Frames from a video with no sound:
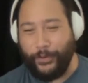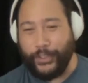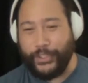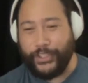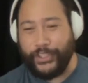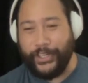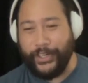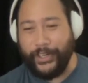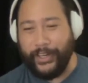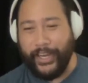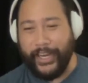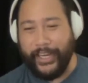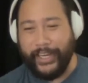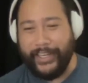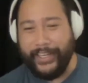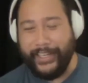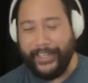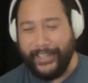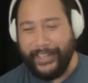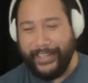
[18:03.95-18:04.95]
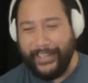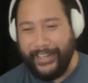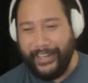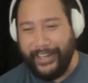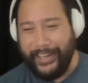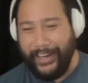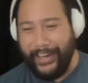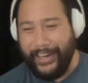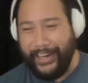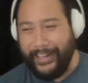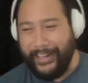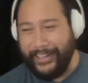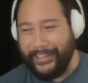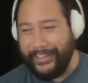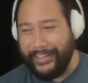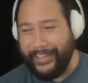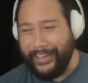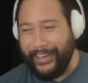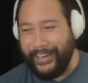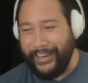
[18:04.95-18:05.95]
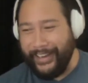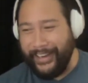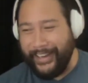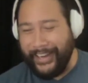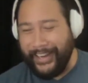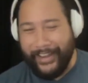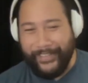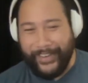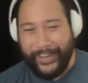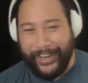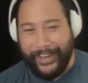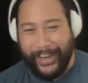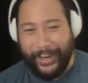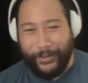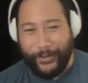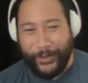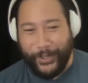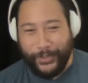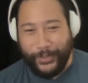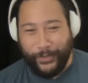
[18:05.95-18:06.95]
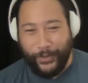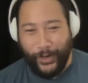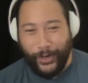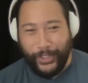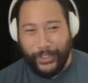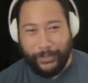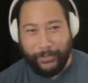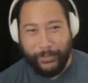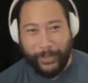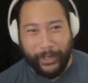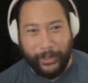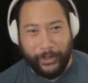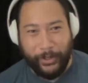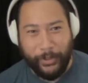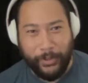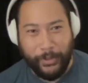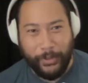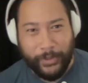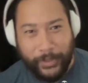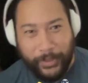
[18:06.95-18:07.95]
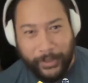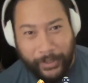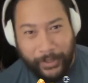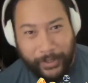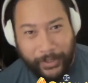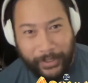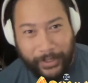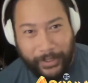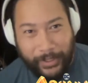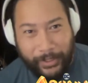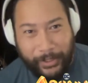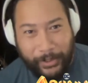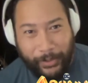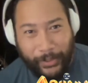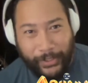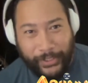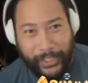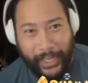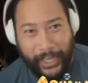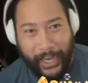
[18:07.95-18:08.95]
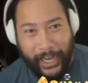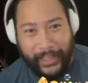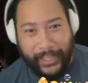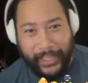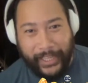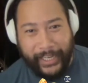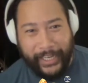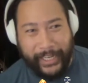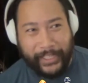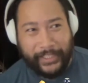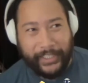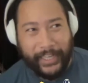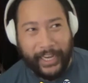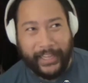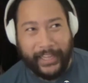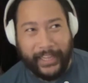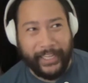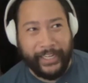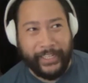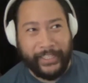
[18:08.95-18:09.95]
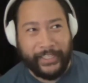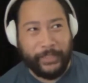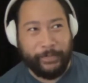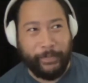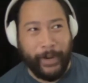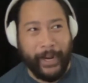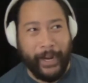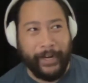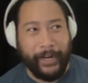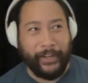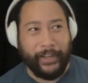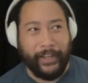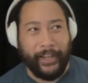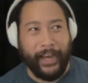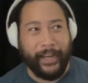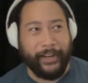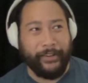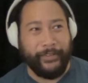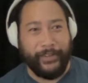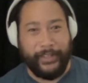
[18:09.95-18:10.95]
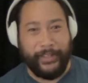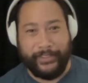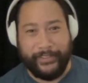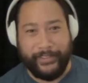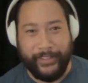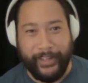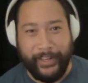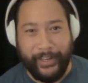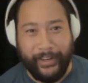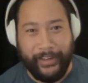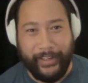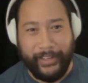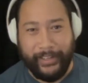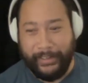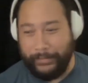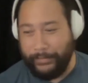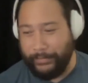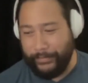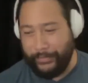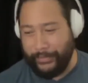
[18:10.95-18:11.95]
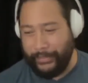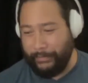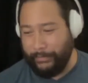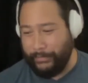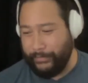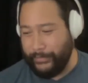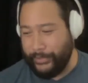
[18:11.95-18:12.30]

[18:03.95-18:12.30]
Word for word: first hear like uh, uh, Kevin Conroy's voice, I'm like, who? Who is that? I think he, I think he inspired a lot of us, you know? Yeah. yeah.